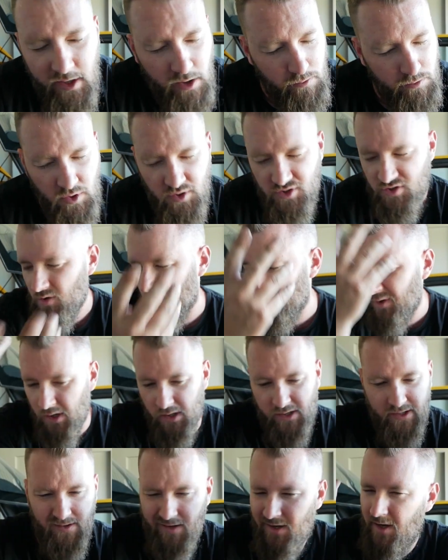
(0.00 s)
Now we're not sure
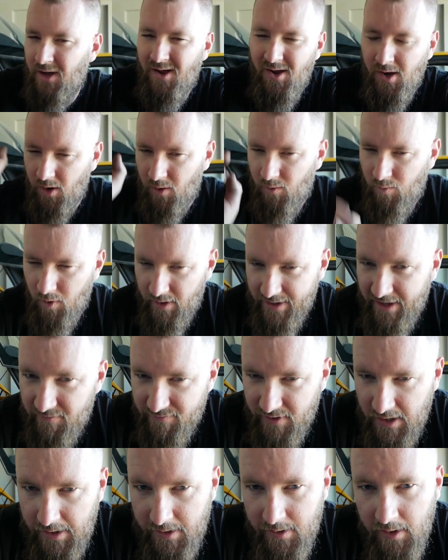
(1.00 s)
why,
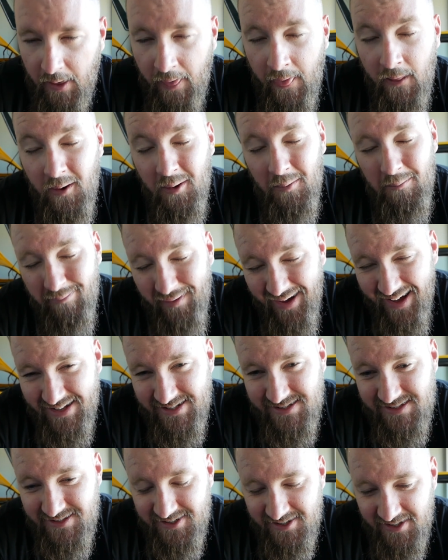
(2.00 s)
whatever,
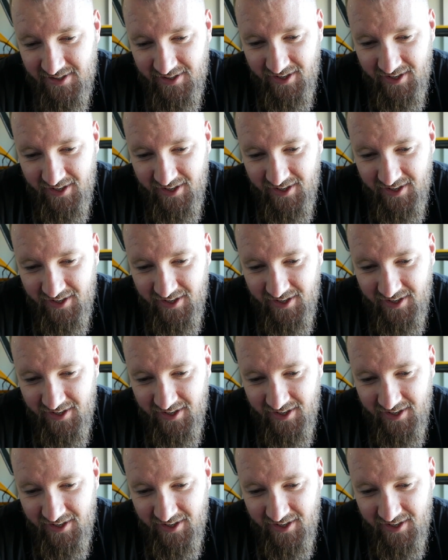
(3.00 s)
but